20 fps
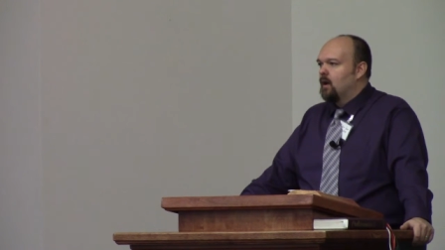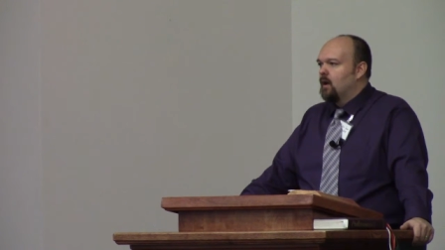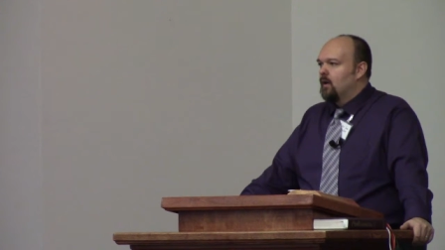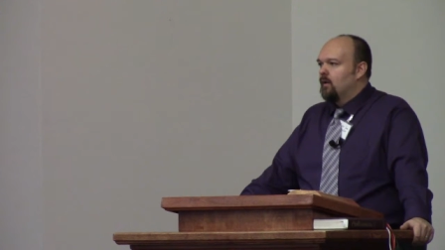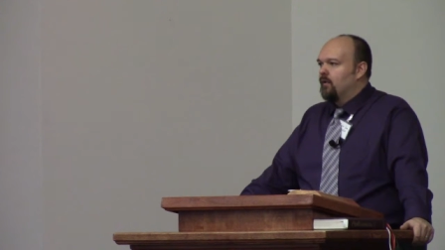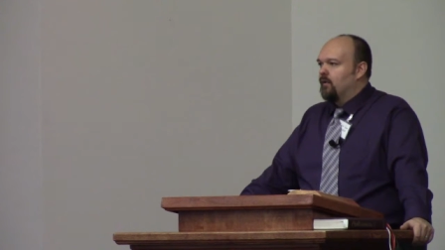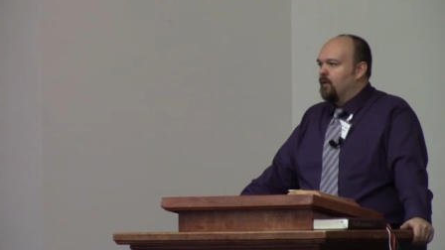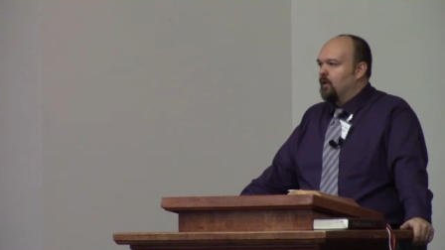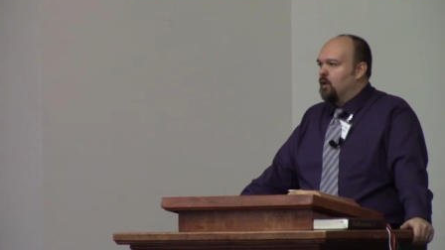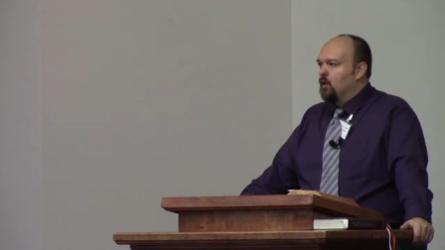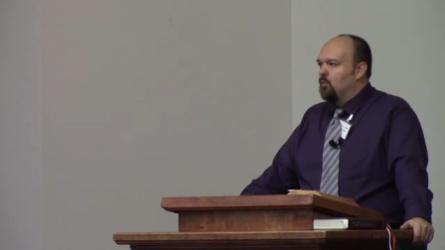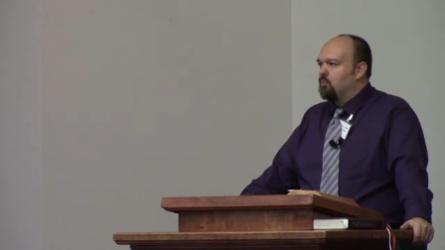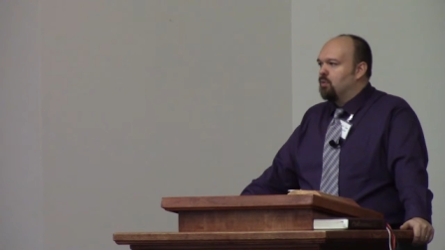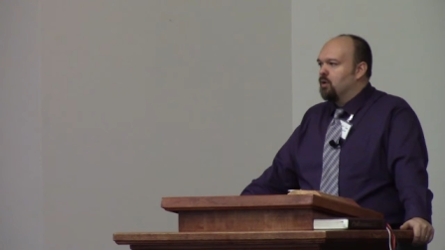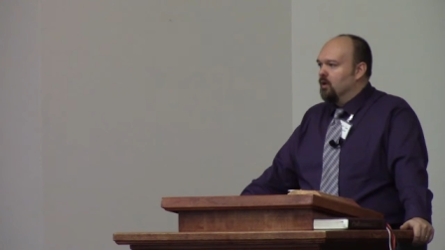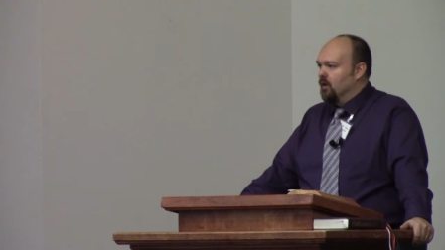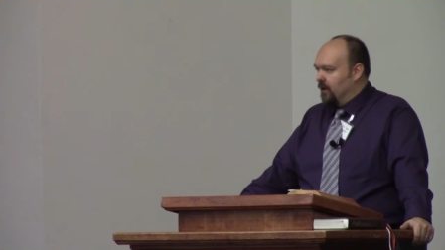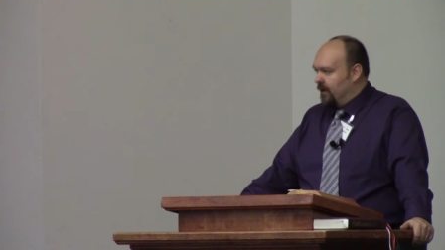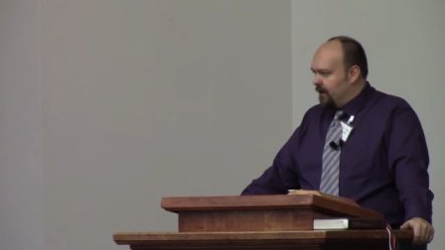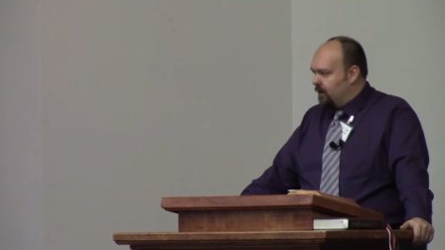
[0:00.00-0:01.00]
through
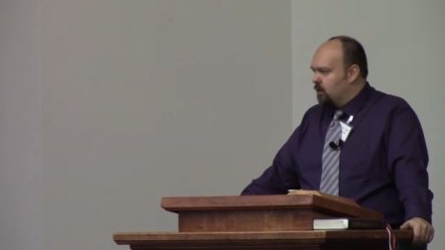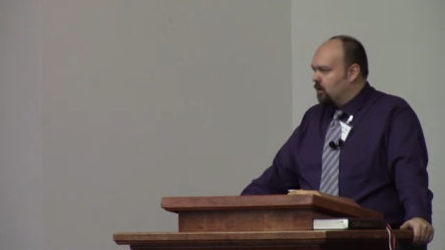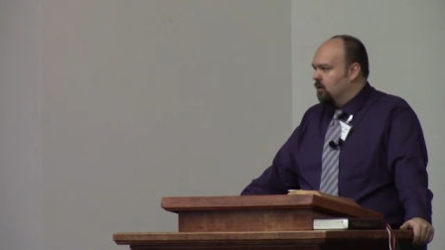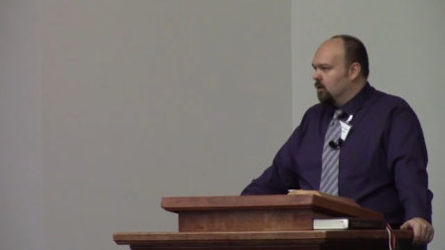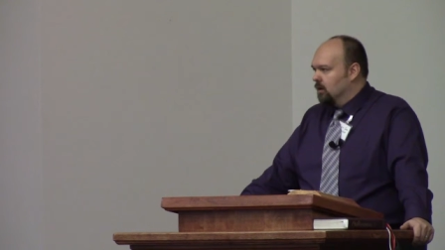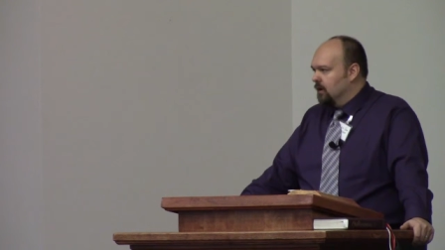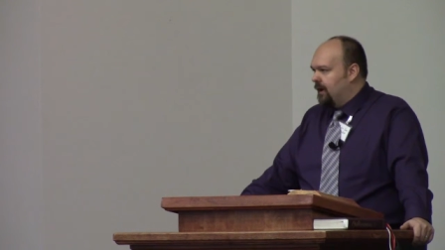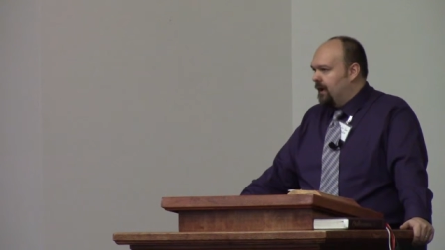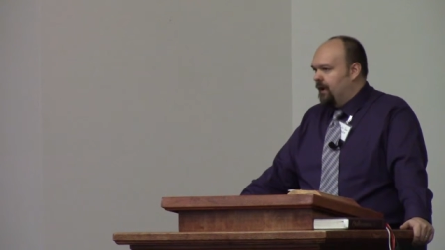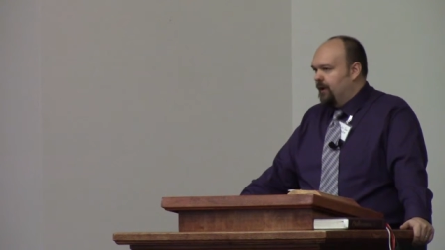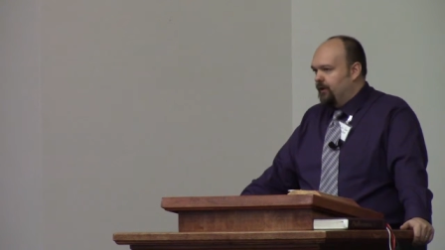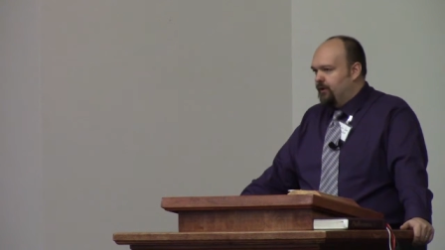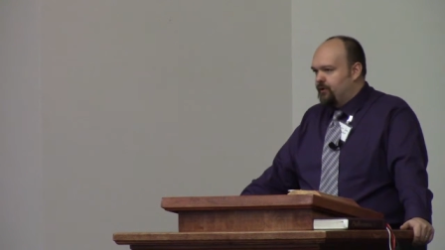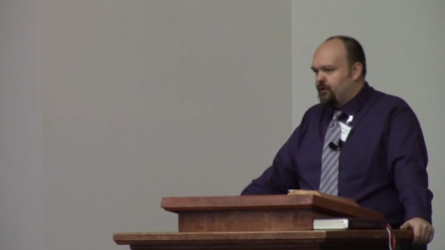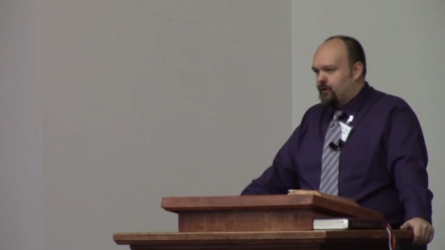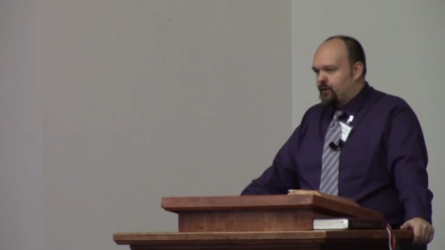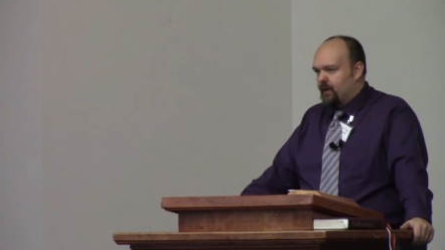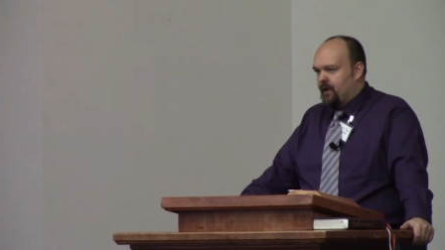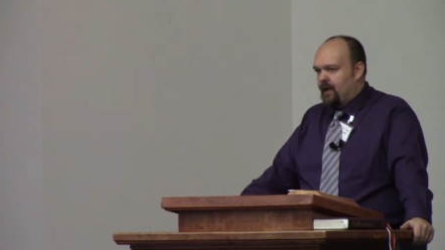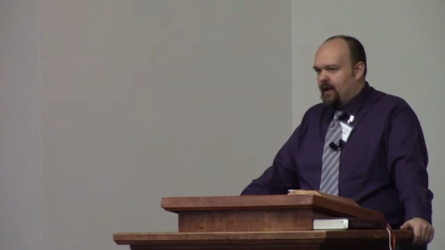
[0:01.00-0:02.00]
political
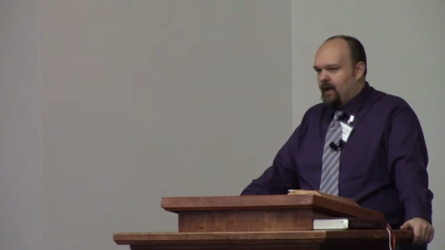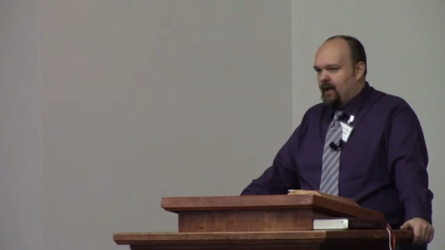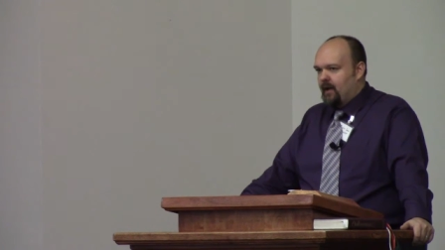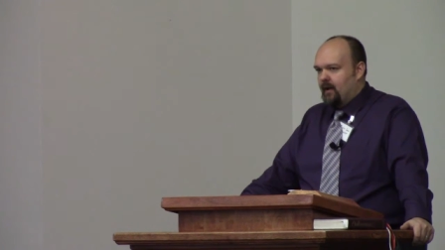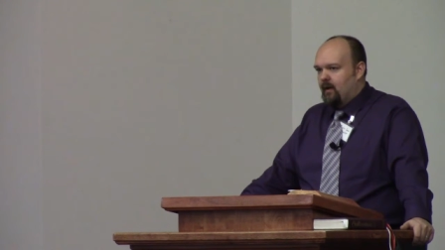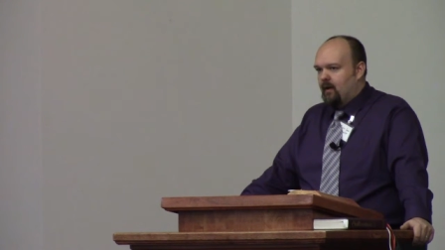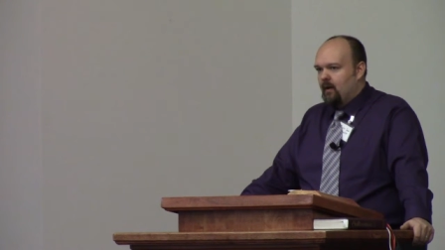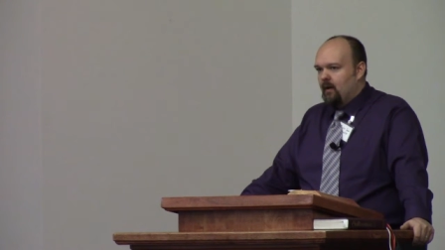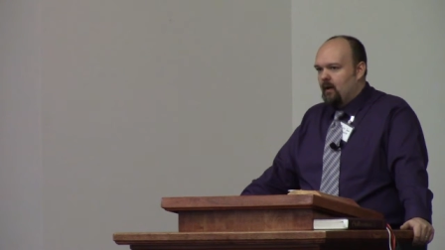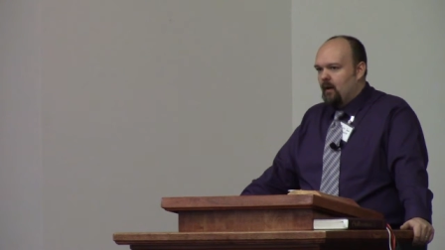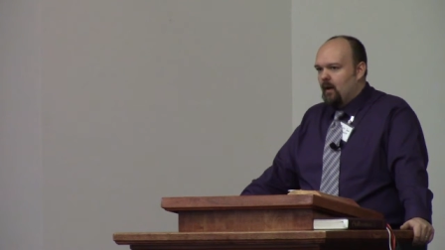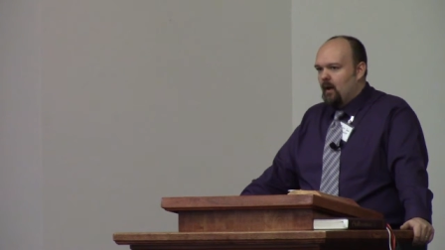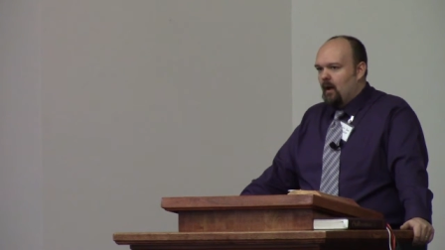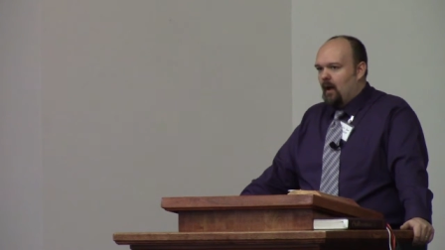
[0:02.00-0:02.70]
intrigue